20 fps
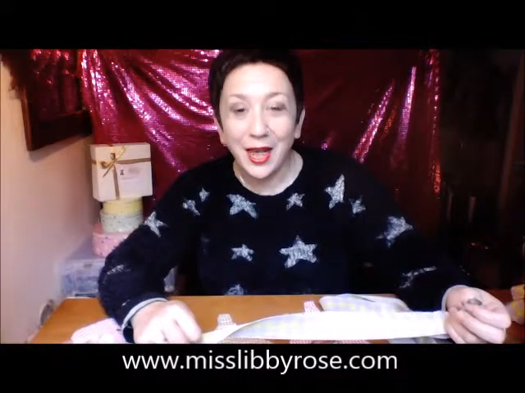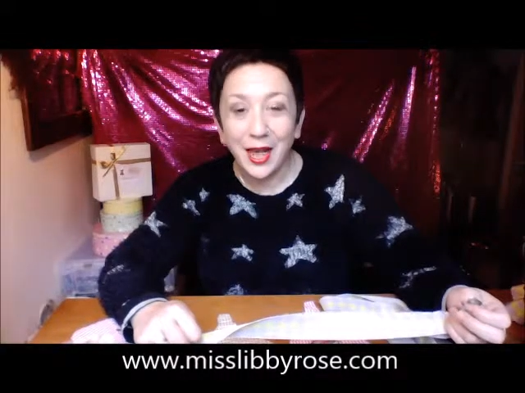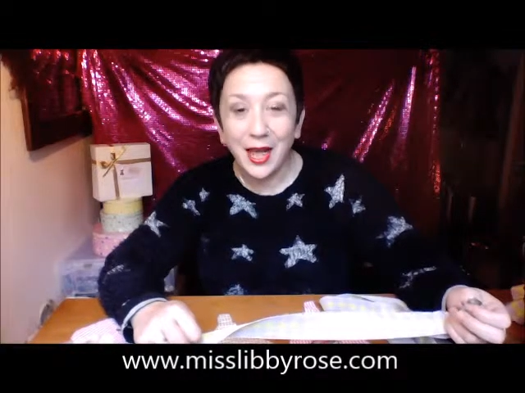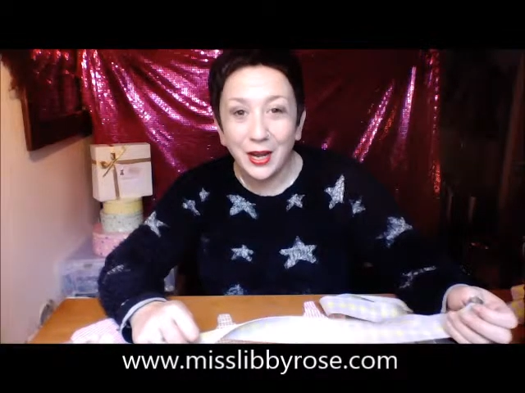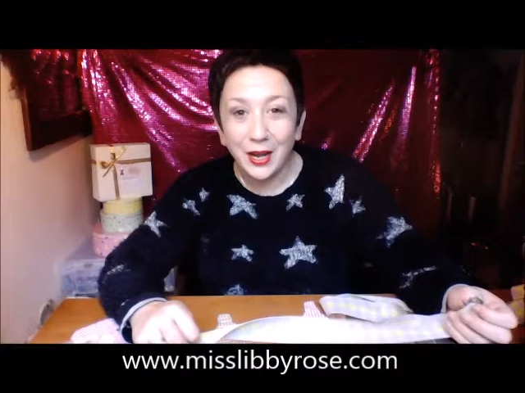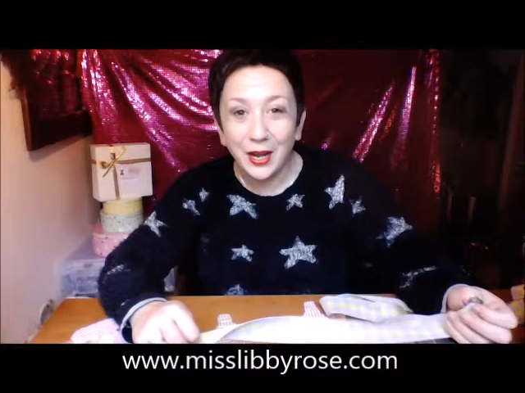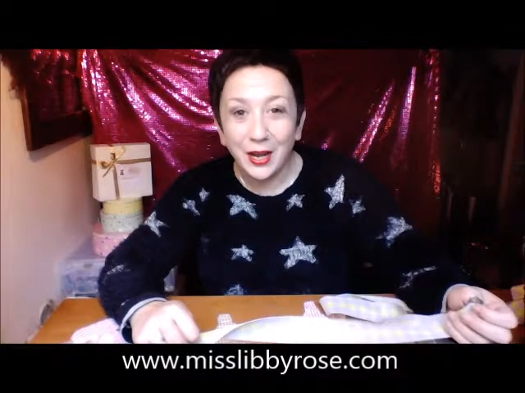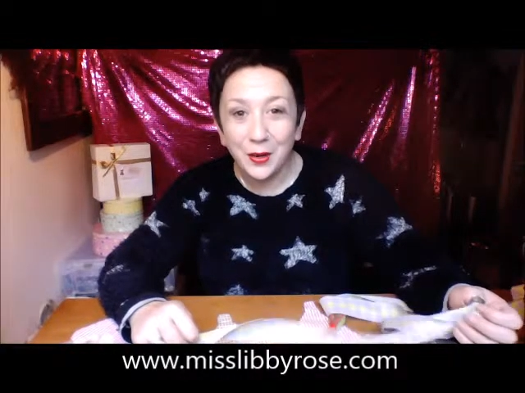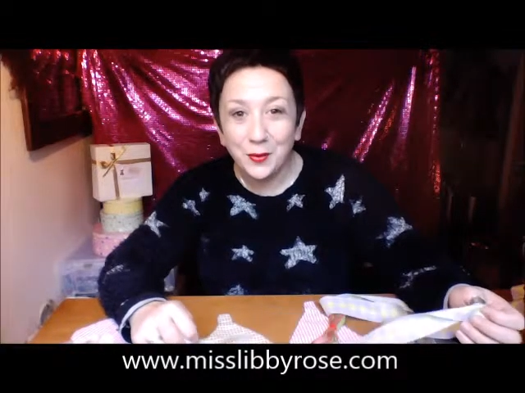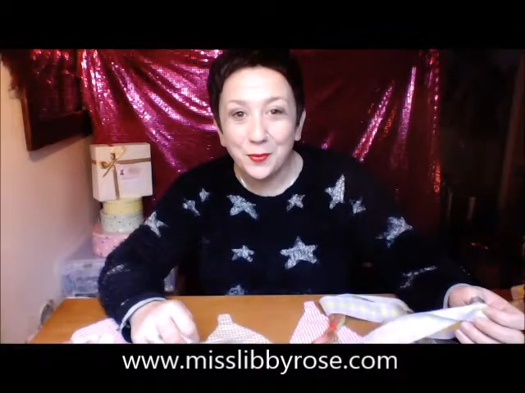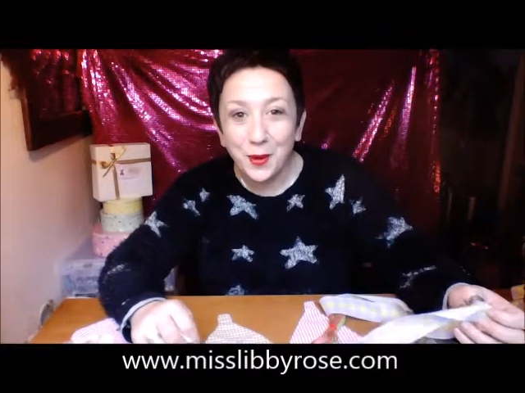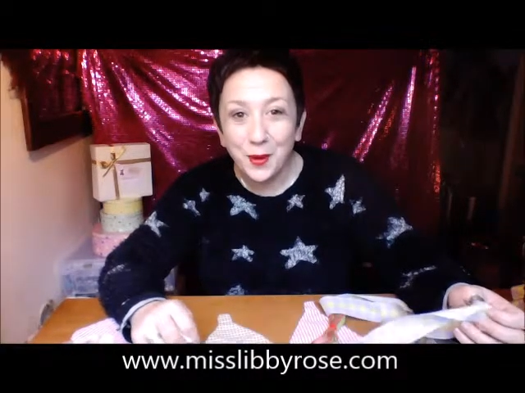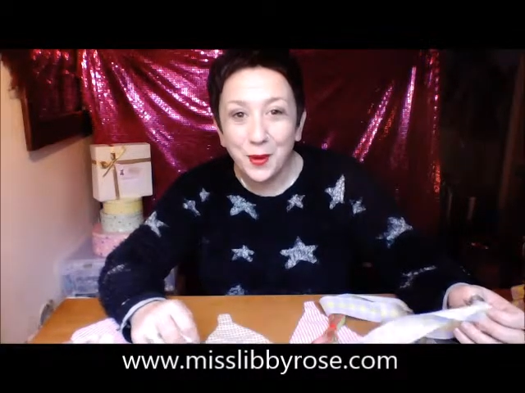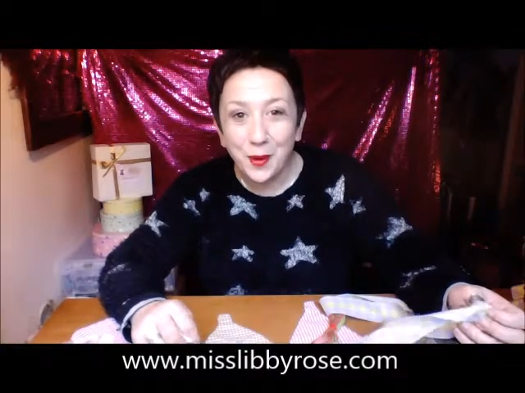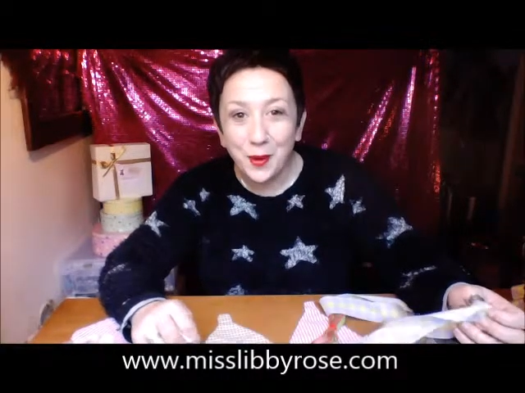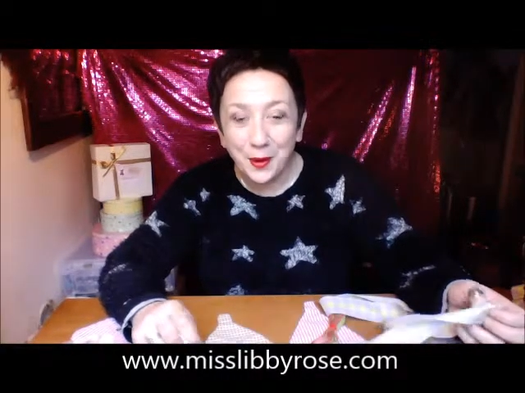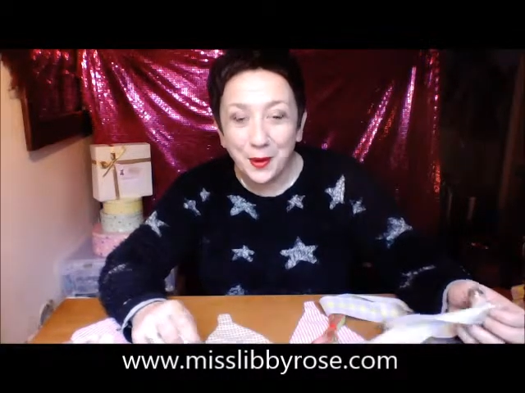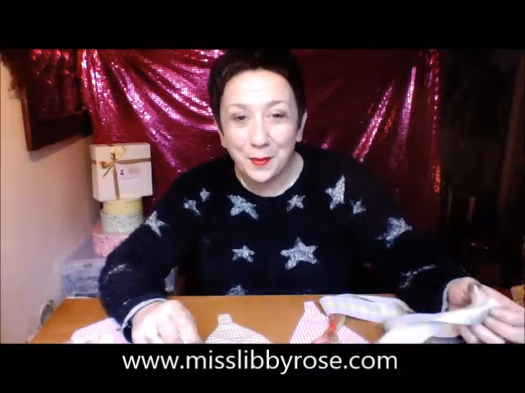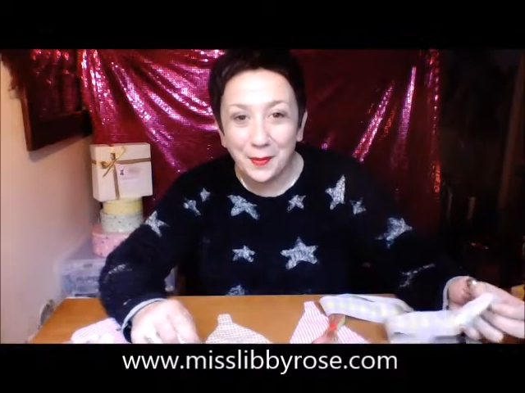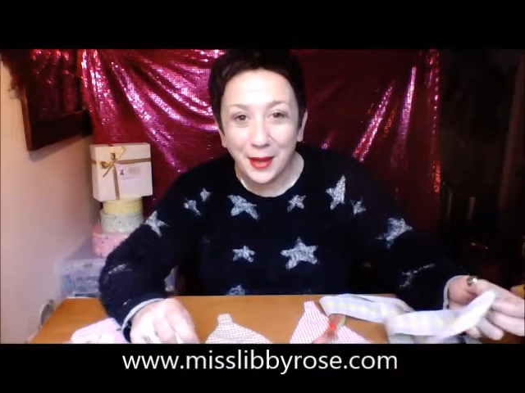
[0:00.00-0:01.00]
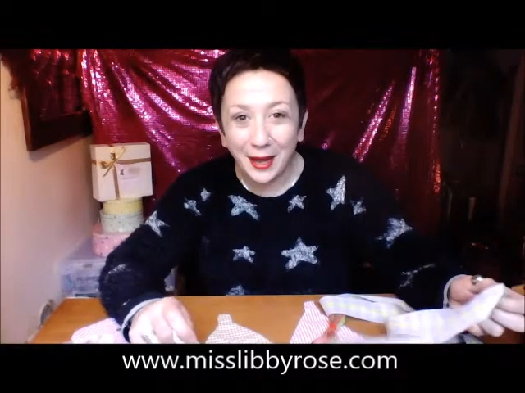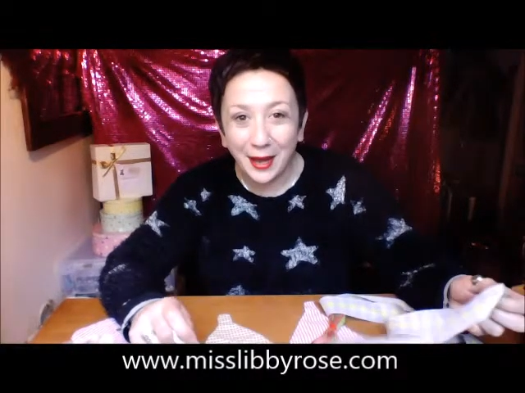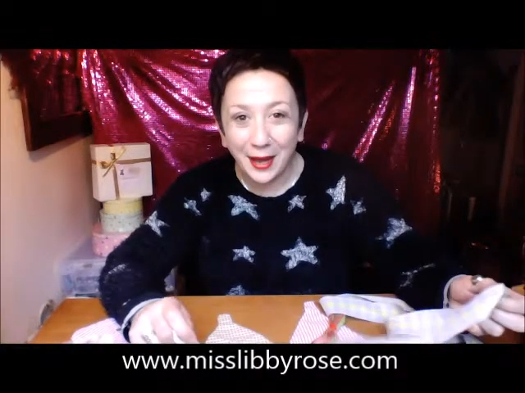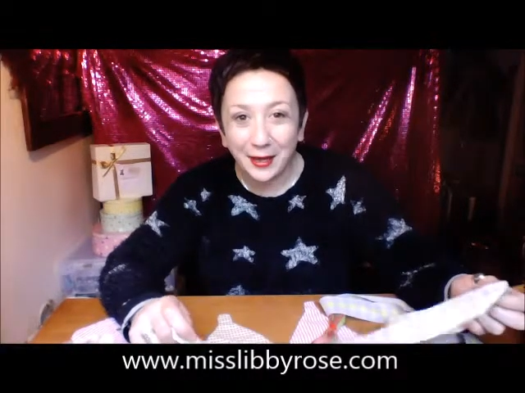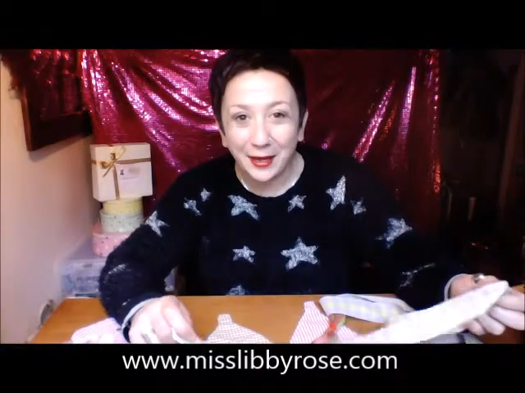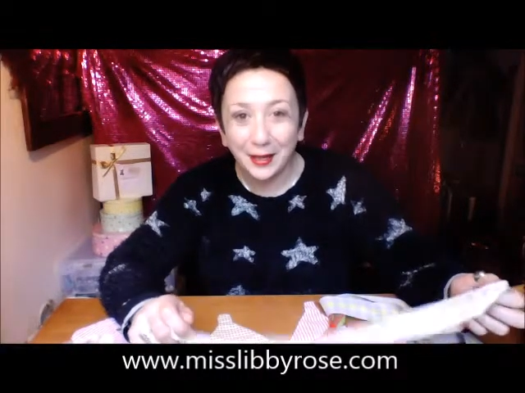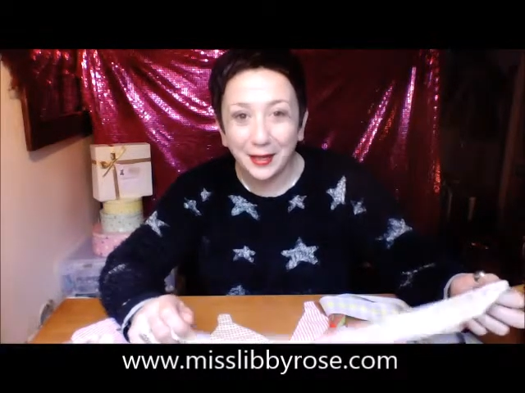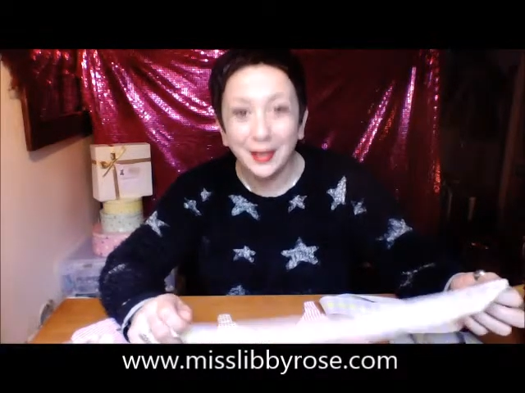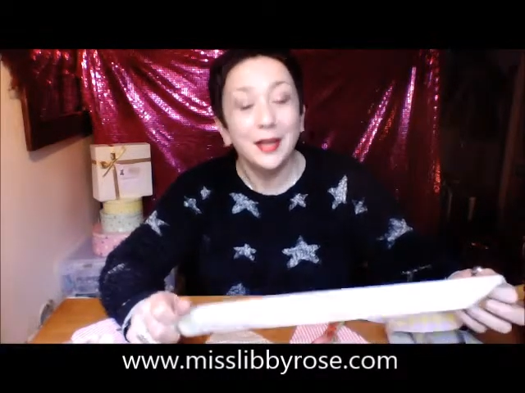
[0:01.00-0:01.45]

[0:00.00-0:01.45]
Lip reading: Hello, welcome back.